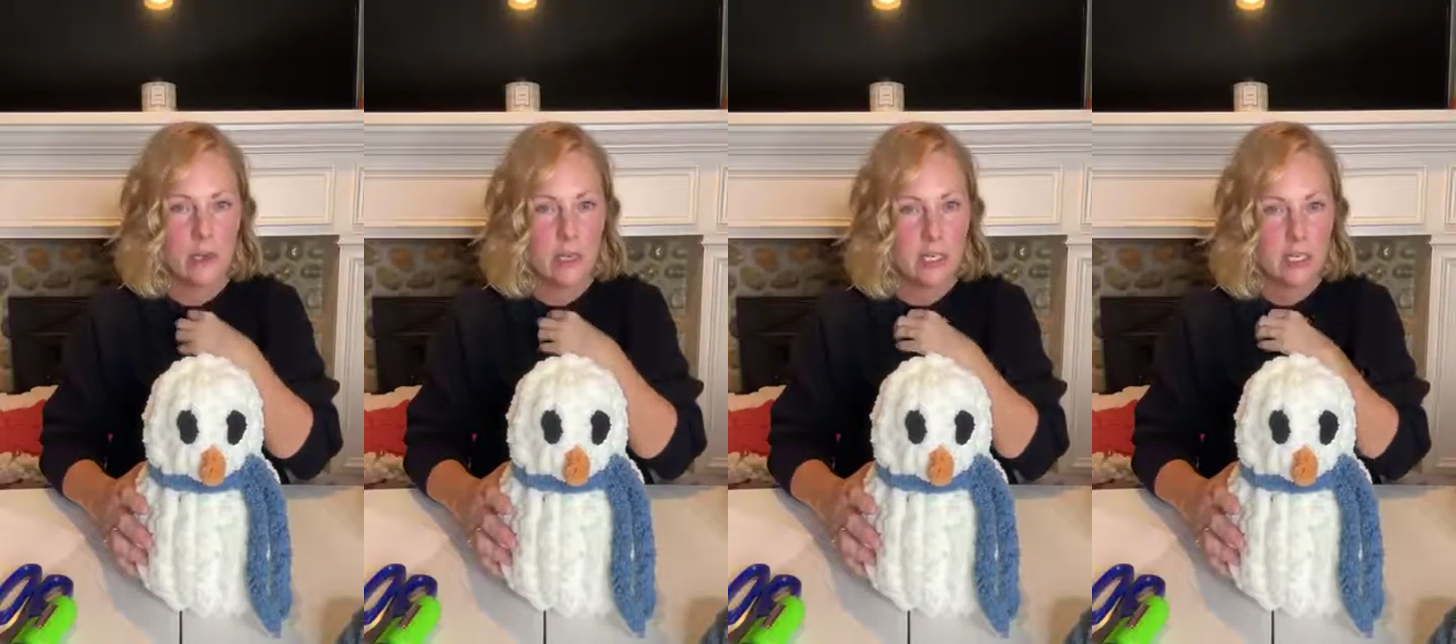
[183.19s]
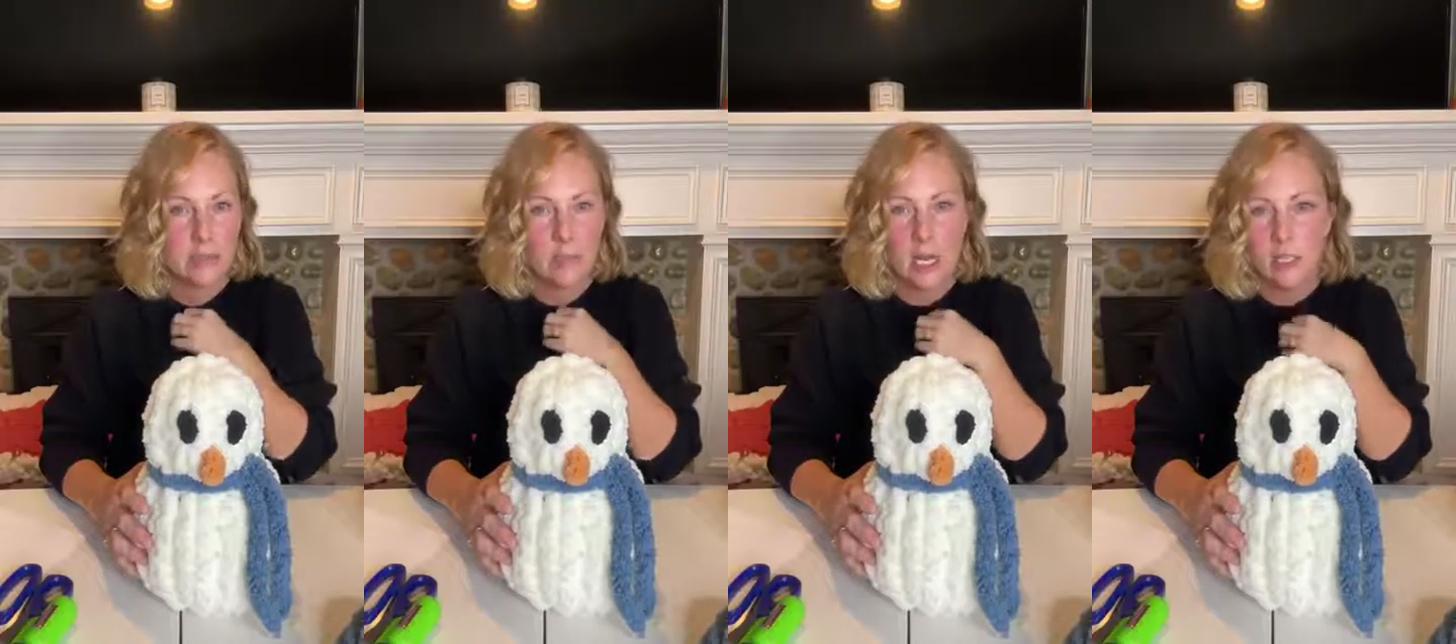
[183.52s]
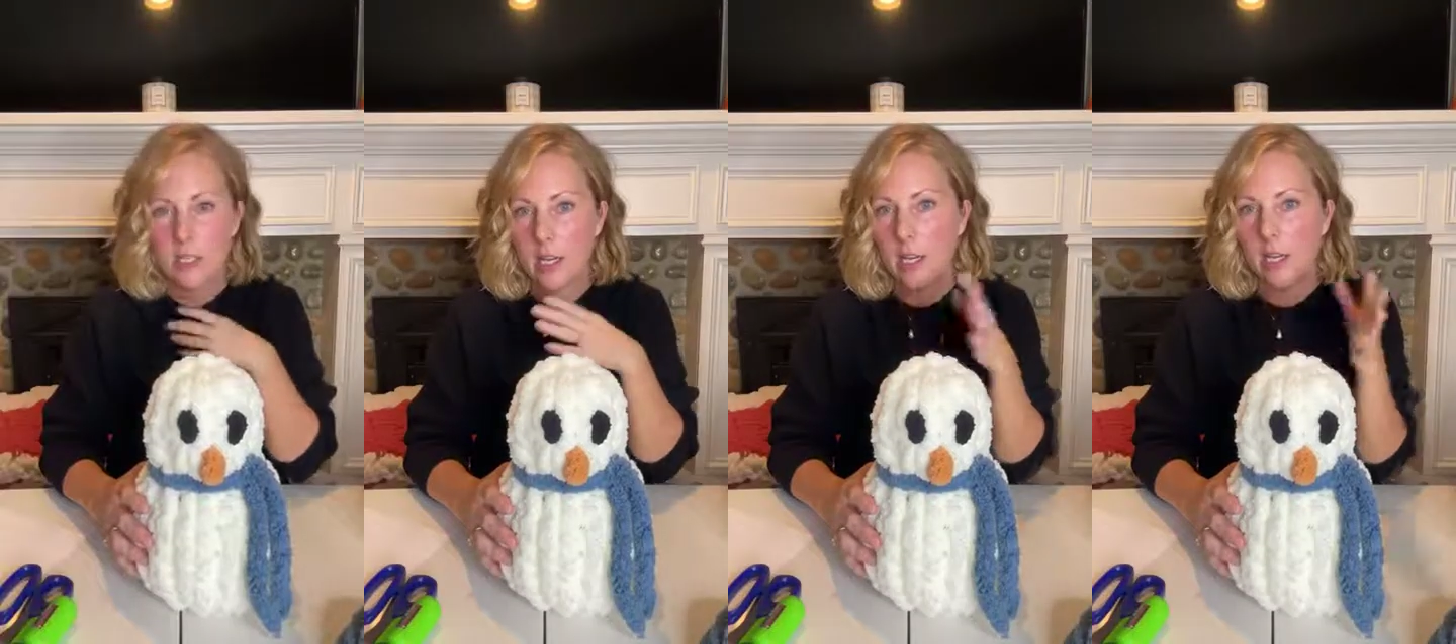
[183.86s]
of creating some
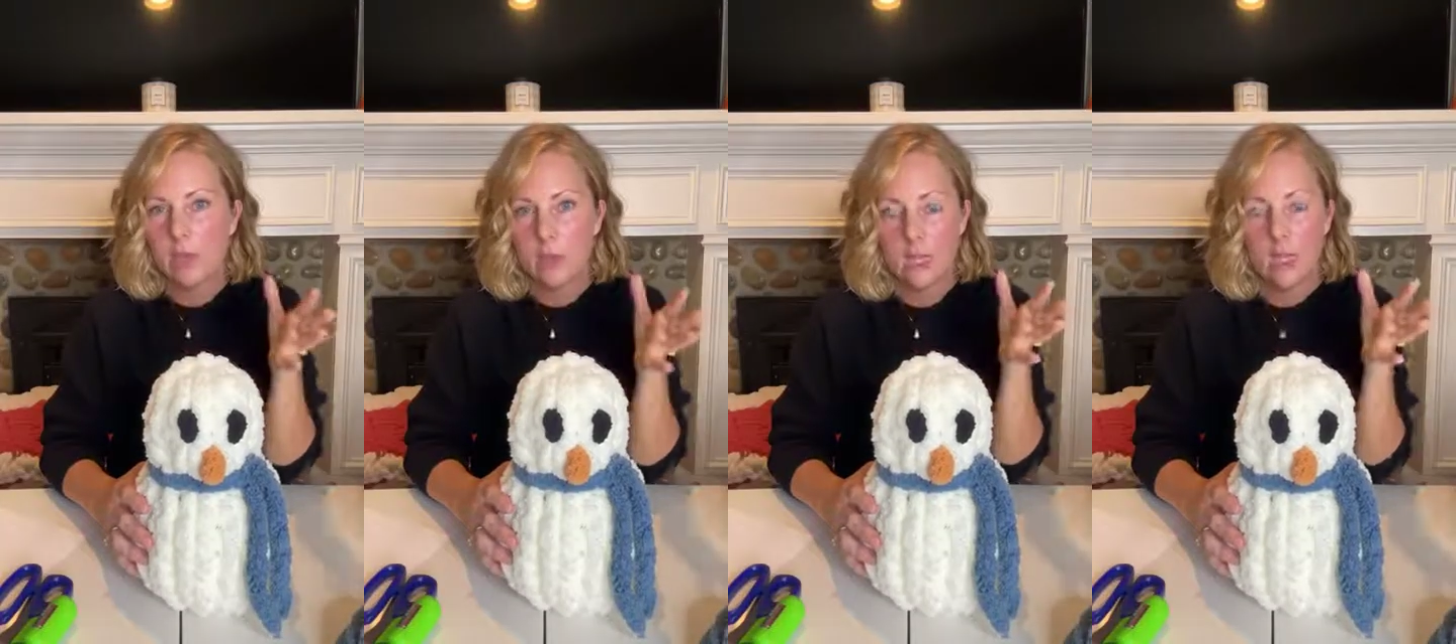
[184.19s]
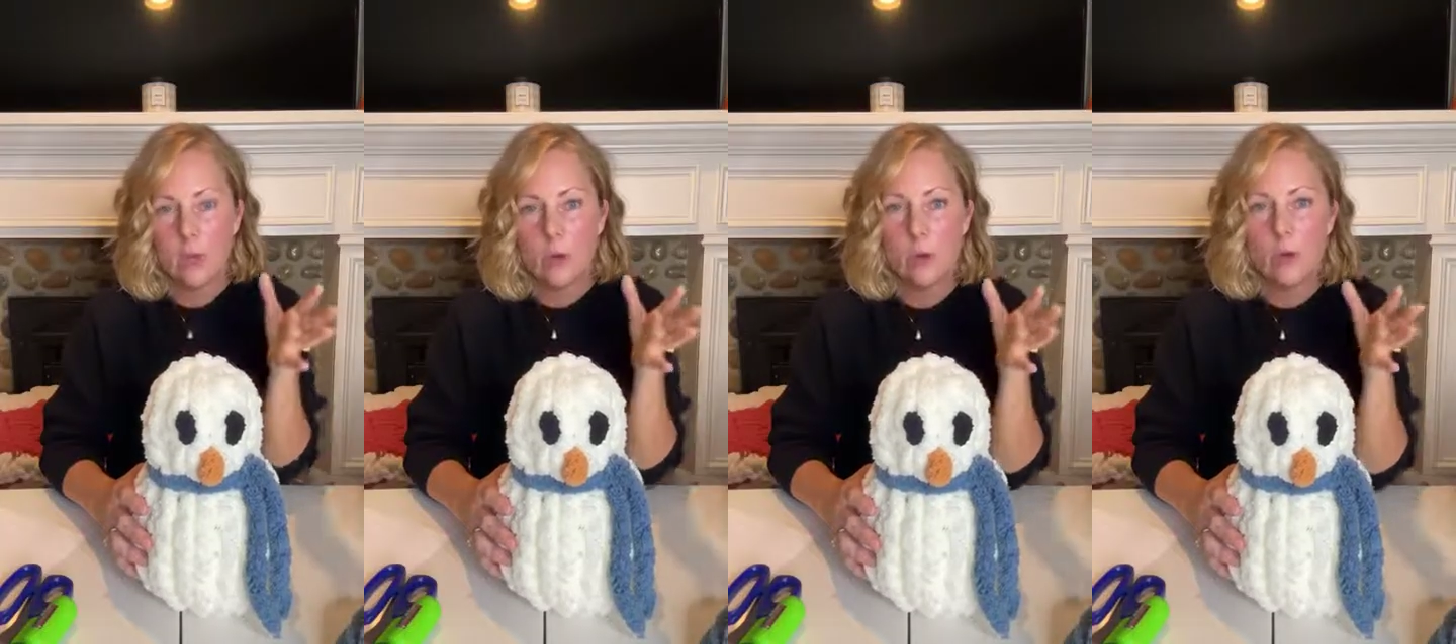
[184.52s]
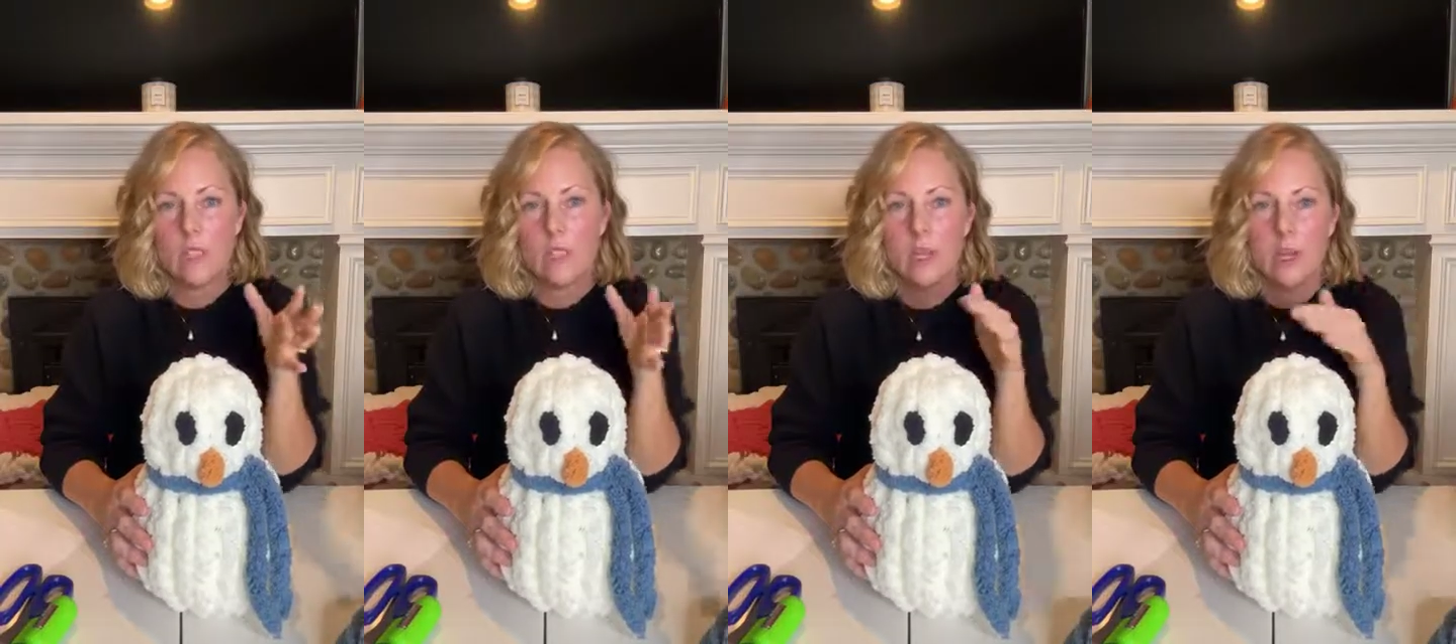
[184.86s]
content and
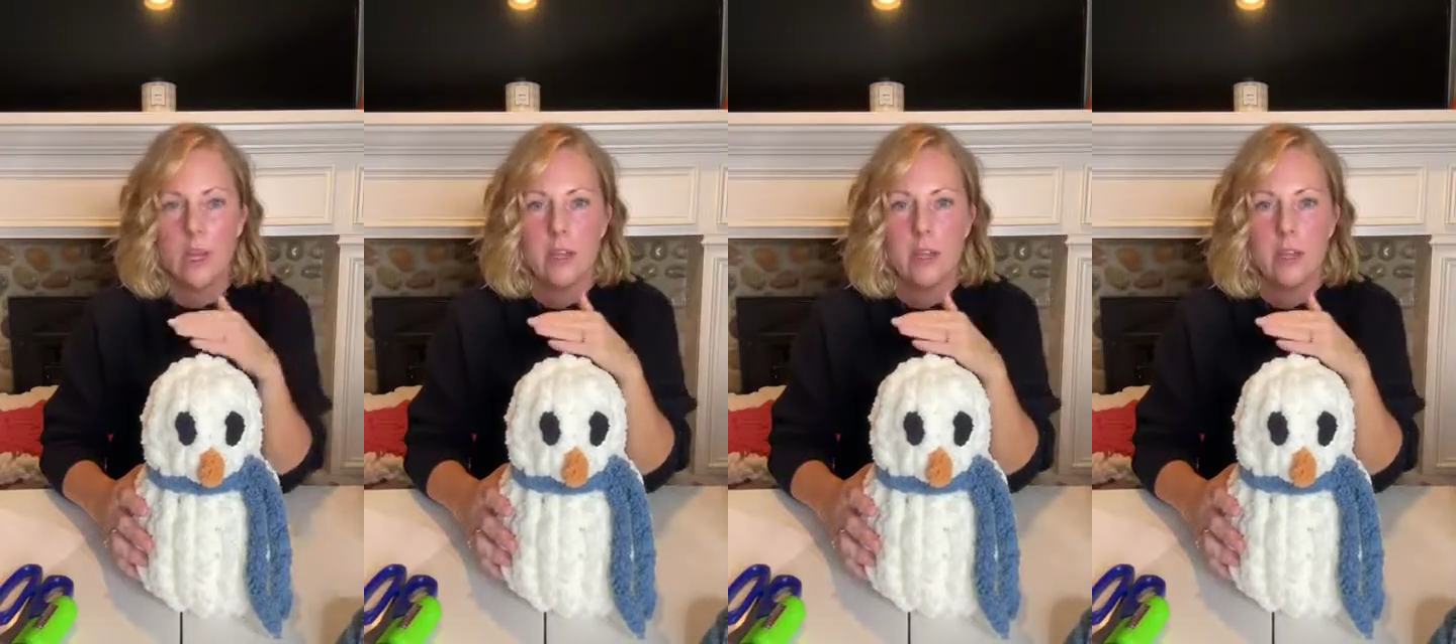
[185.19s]
videos.